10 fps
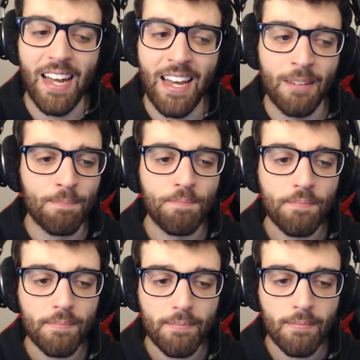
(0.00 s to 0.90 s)
And
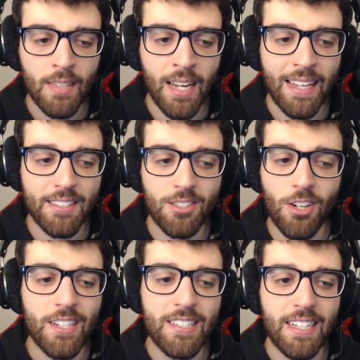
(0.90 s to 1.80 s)
it's
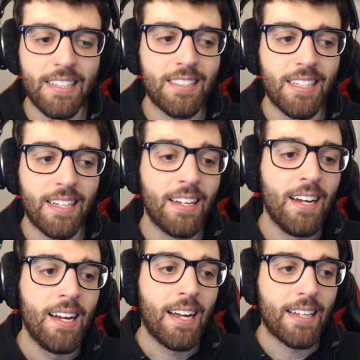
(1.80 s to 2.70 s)
not a D tier.
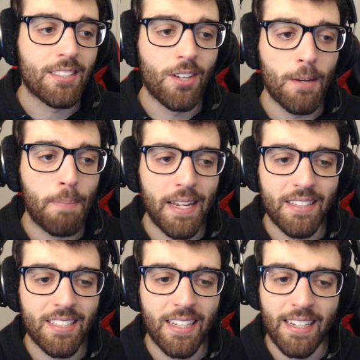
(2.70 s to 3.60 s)
It's not a B
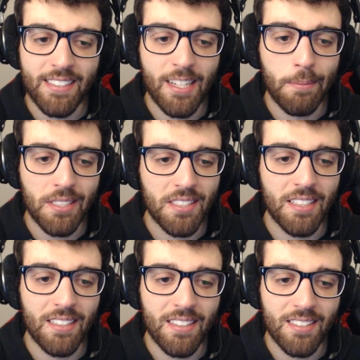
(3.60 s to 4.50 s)
tier, it's going to be
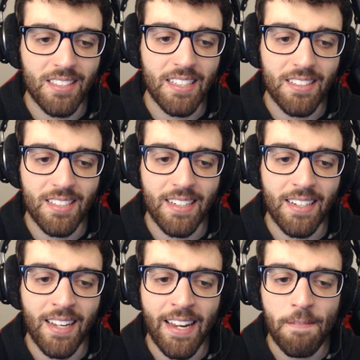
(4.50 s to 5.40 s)
sitting in the C
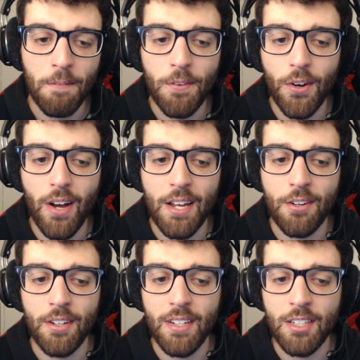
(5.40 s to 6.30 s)
tier. Even though I
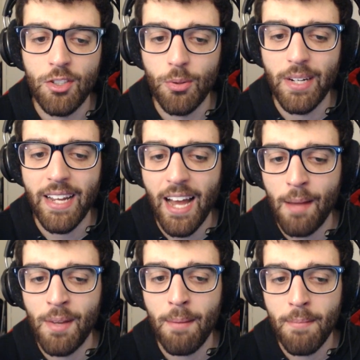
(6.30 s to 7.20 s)
don't enjoy the
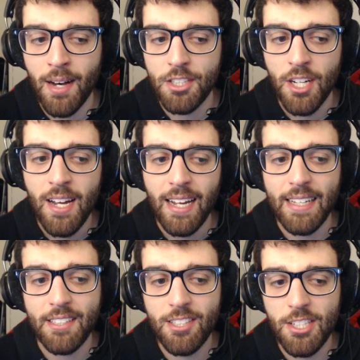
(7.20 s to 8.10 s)
game that much,
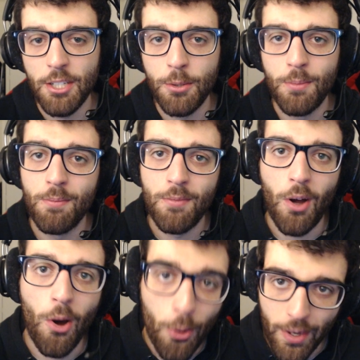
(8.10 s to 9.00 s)
it's still
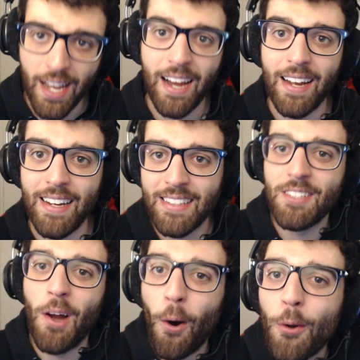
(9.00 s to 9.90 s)
okay. It's
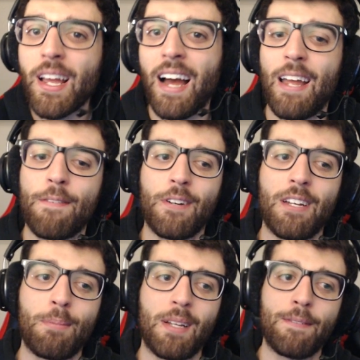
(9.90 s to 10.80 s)
an okay
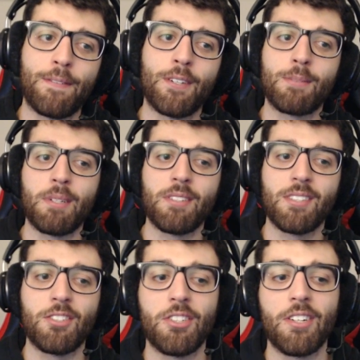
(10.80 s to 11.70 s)
free-to-play
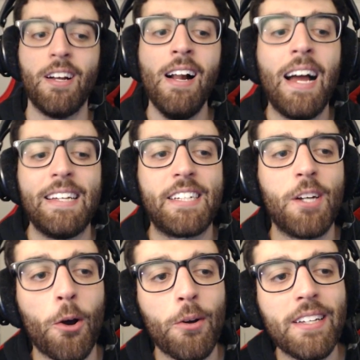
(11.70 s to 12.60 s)
first-person shooter. And you can
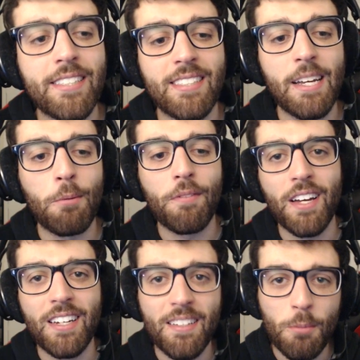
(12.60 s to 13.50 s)
already see we're
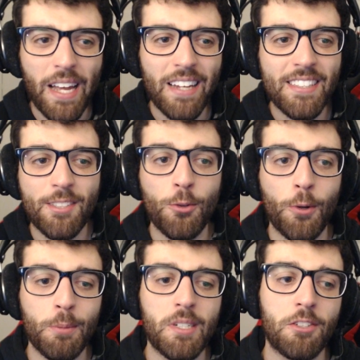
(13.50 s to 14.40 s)
getting this
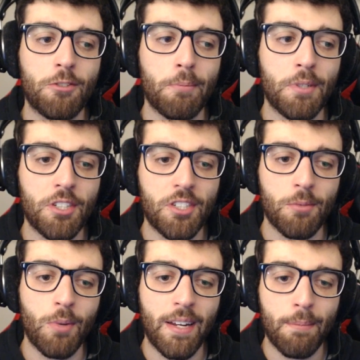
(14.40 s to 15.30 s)
normal distribution
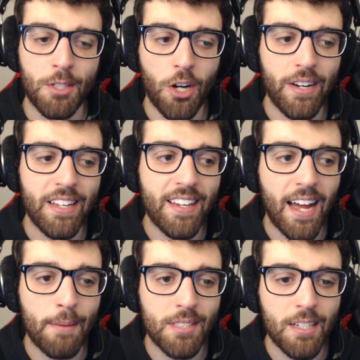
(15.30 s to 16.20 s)
where the majority of the
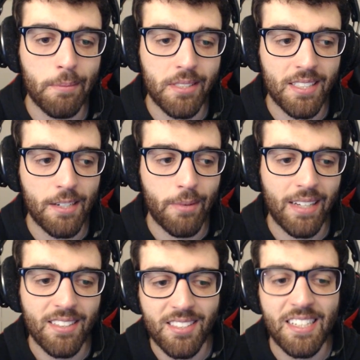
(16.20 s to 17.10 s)
games are going to be seen
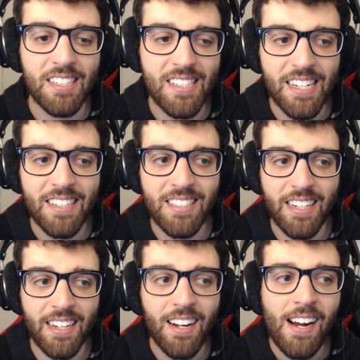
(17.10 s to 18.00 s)
around the C to D
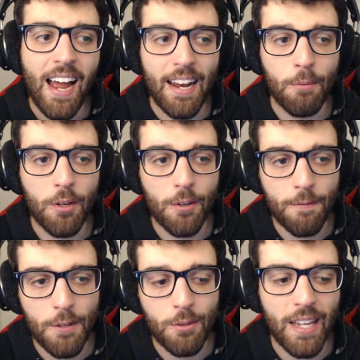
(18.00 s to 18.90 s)
tier, and then we've got a
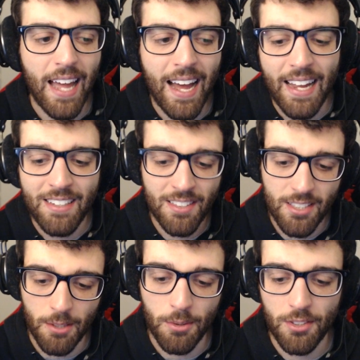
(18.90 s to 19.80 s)
few in the A, and
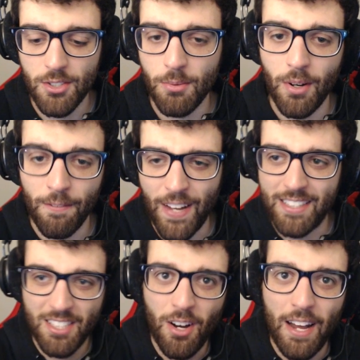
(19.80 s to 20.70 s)
so on, so on.
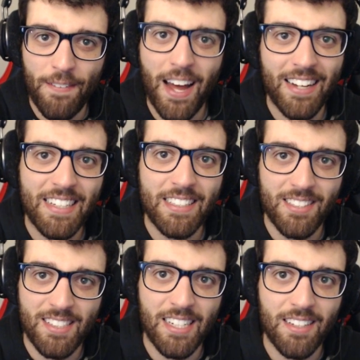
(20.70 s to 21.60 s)
That's kind of how these
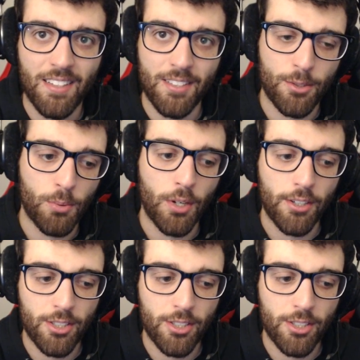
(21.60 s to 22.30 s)
tier lists work.